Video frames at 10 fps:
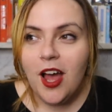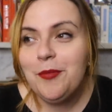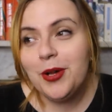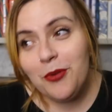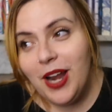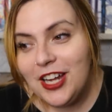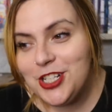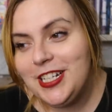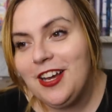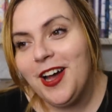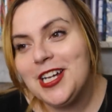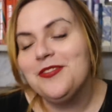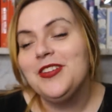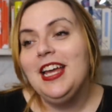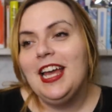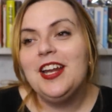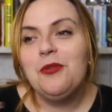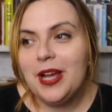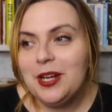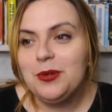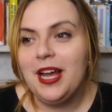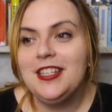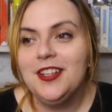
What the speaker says: I'm like, well, actually, kind of in a weird way,